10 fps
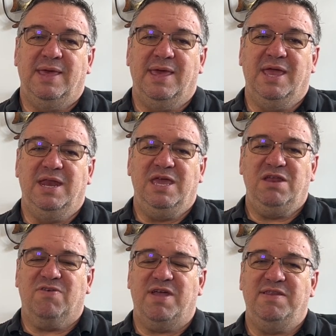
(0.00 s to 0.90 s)
And he
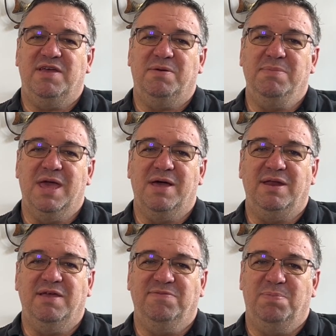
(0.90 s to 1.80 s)
tried to help me
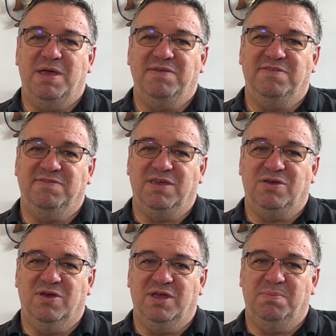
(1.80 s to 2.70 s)
out as best as he
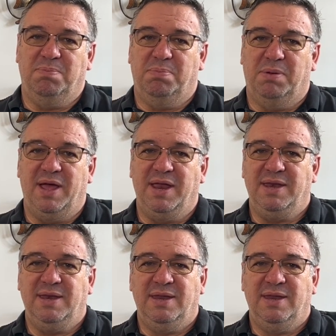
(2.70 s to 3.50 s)
could, but